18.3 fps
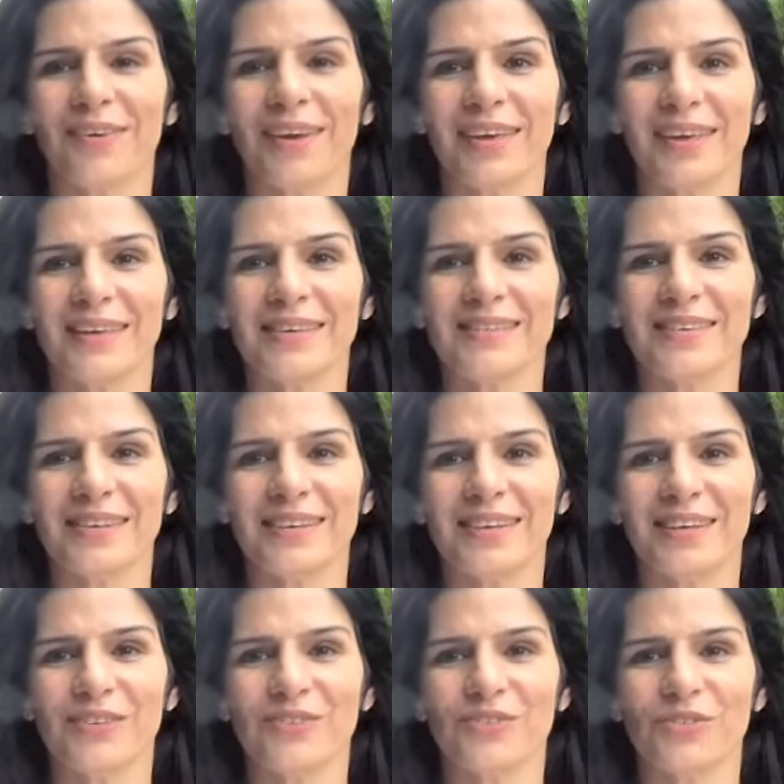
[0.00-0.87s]
very
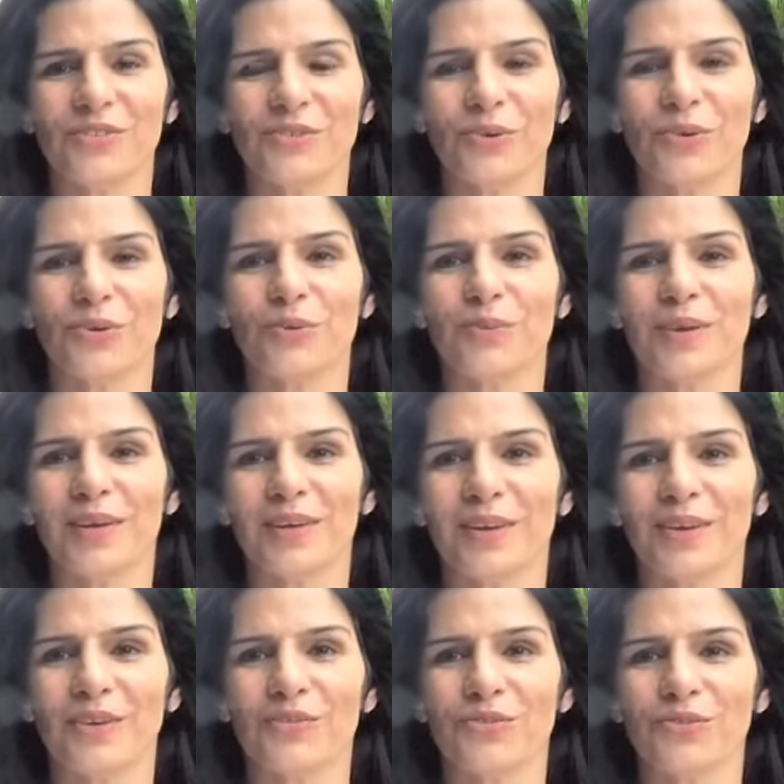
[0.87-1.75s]
easily it's just going to be
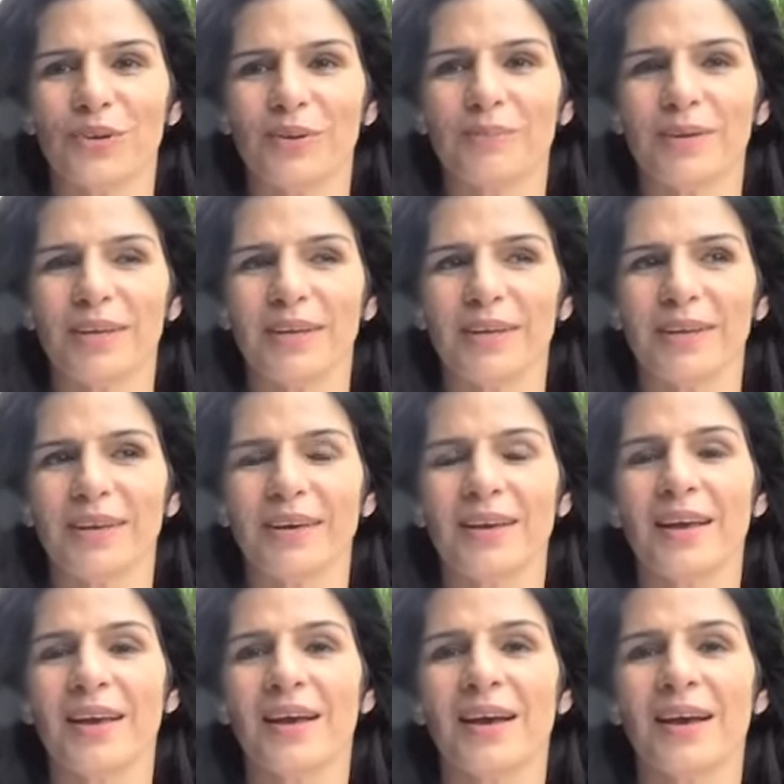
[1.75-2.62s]
an extremely
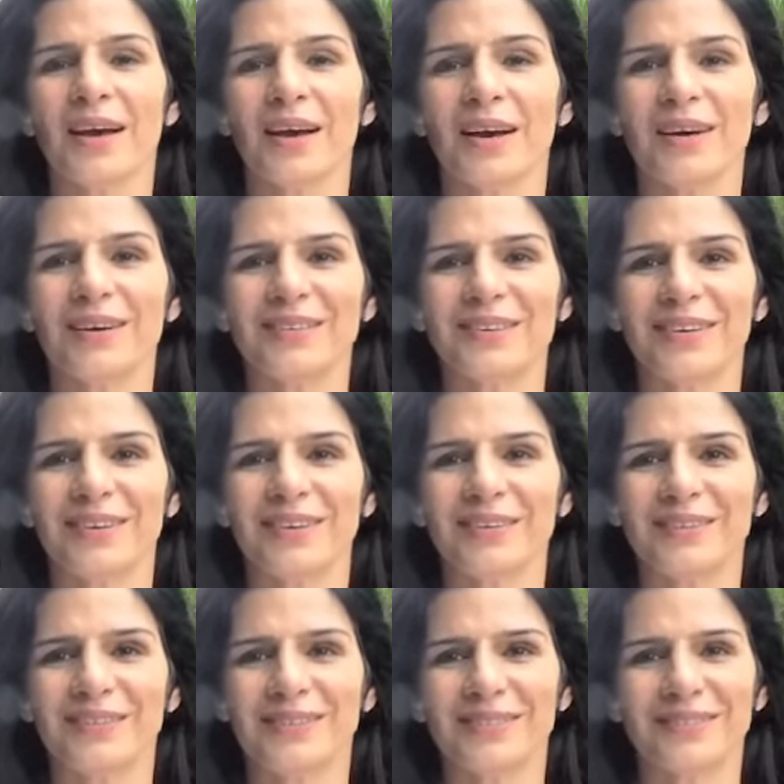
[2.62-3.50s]
uh,
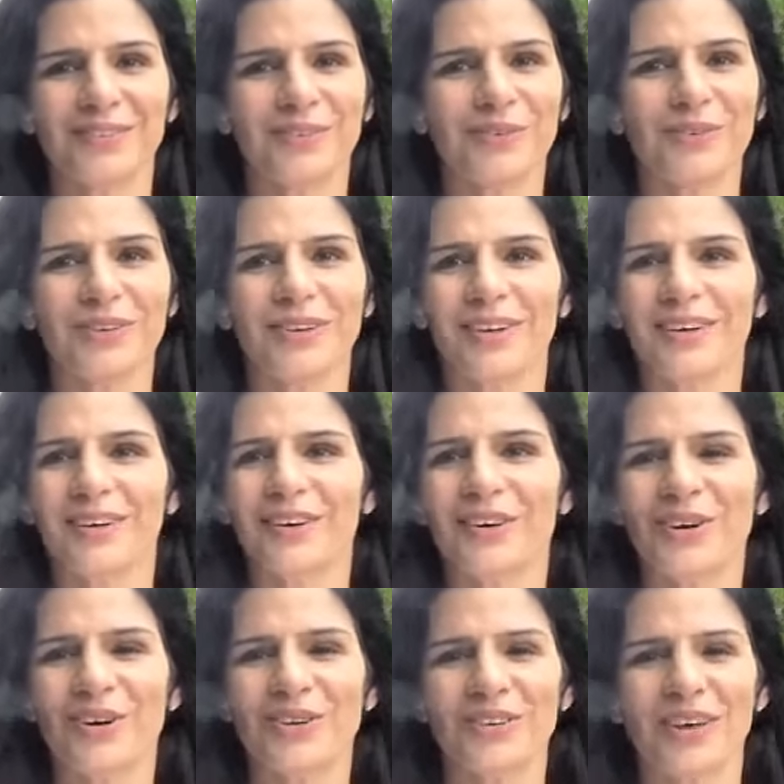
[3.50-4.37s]
uh, you know
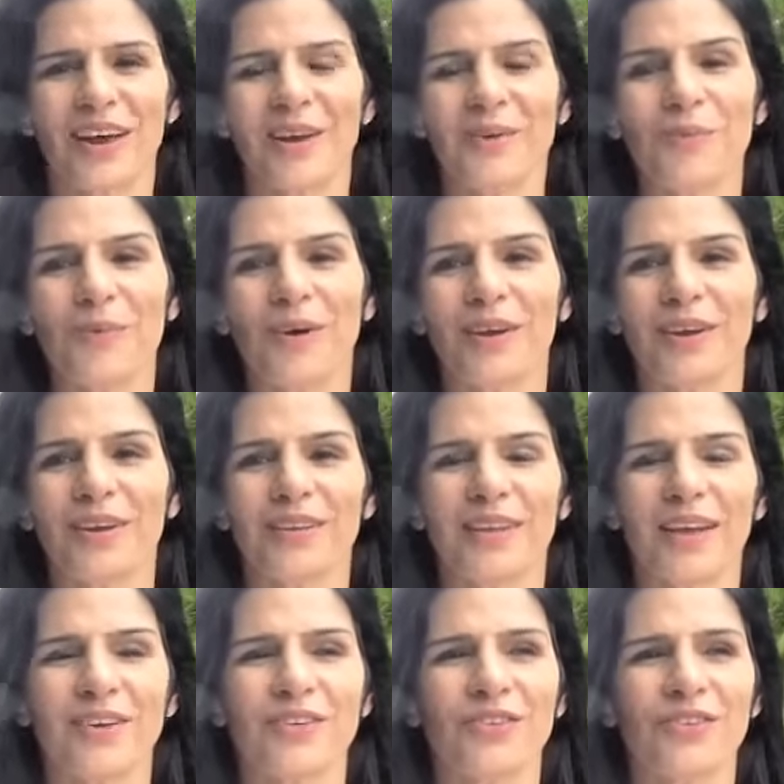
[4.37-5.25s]
uh, a time
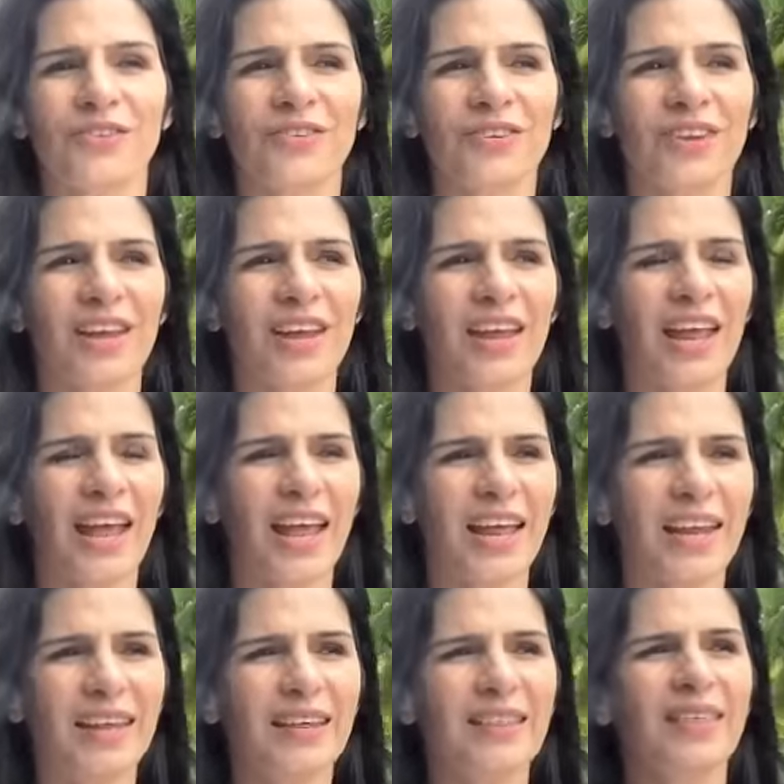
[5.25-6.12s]
wherein that
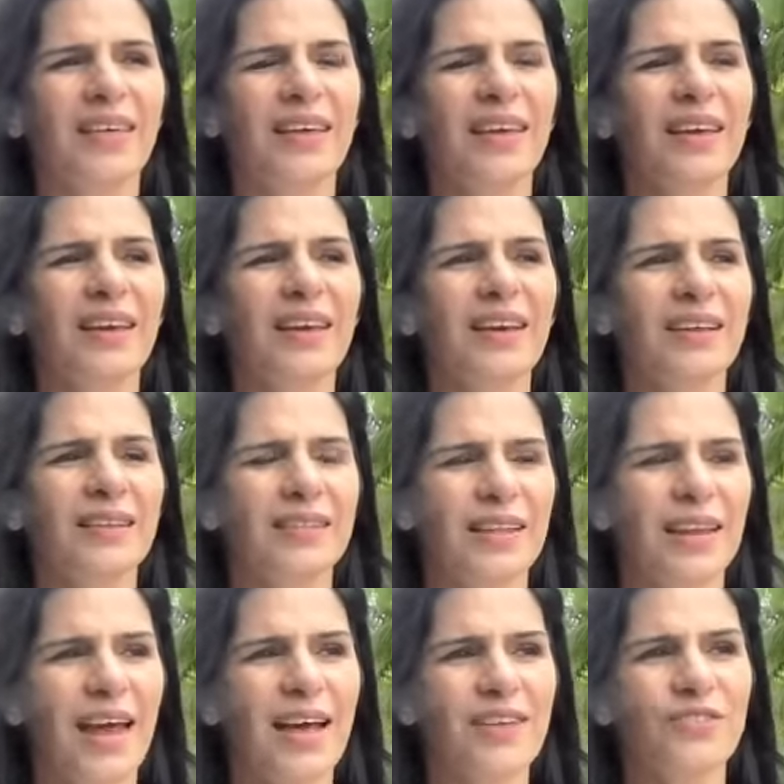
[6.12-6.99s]
anything
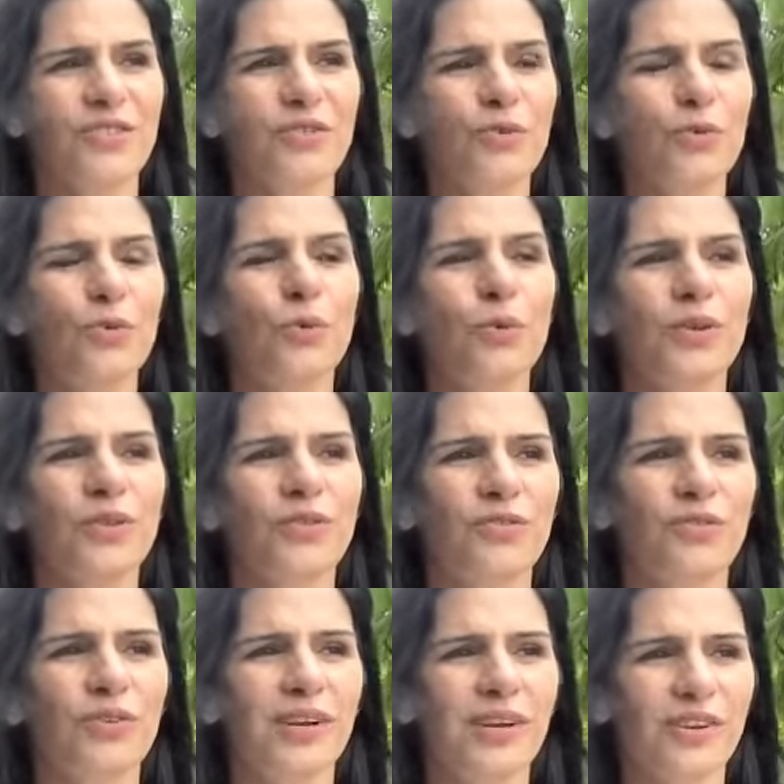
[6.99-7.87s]
that has to do
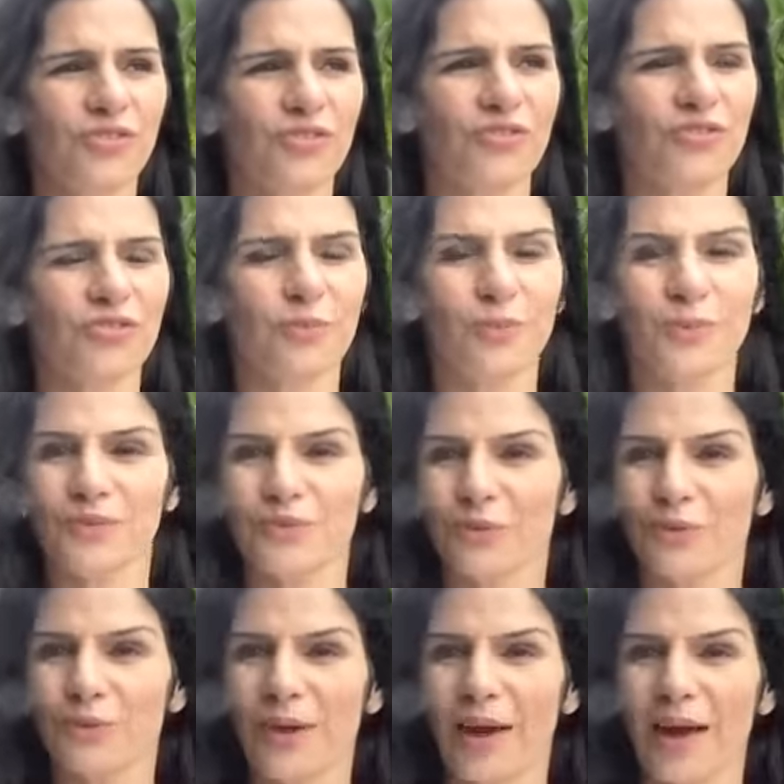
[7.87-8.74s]
with relationship
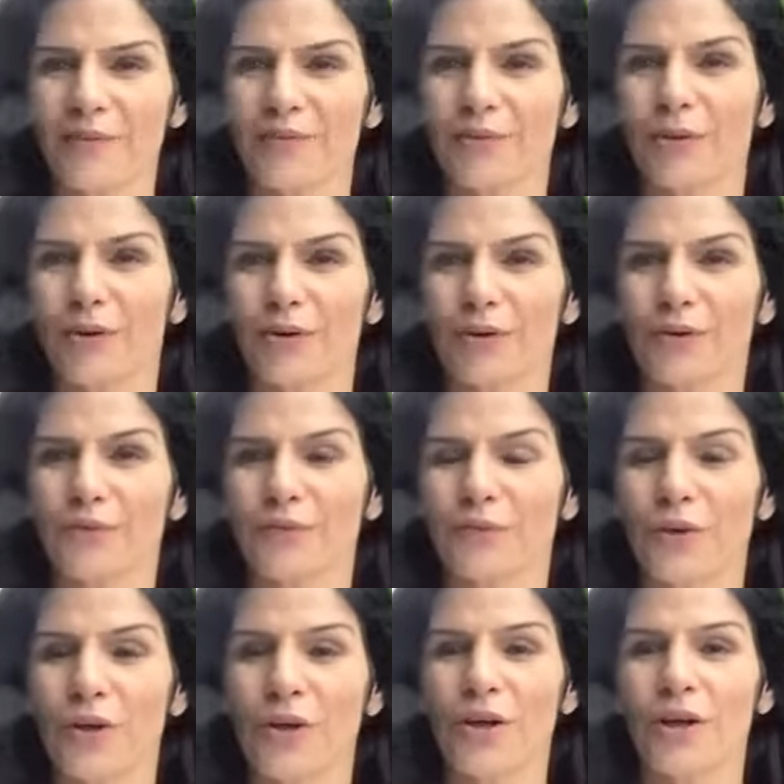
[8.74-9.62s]
is going to have a lot of
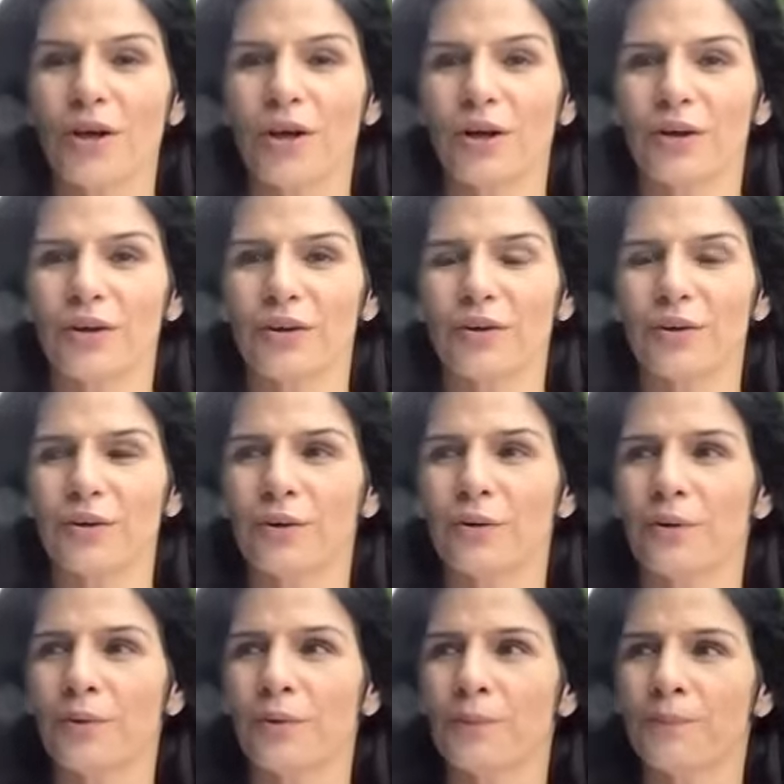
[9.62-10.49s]

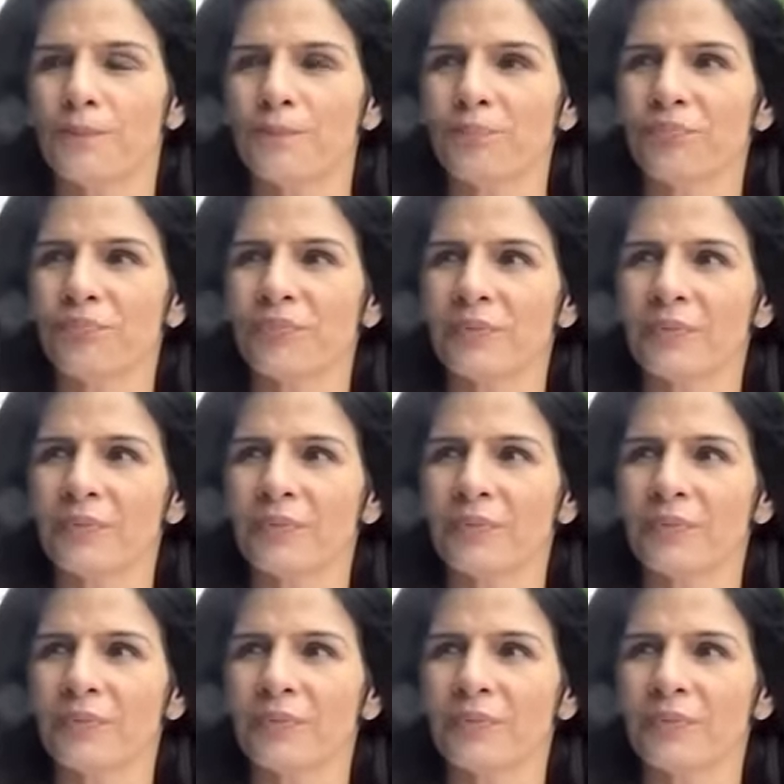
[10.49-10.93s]
um,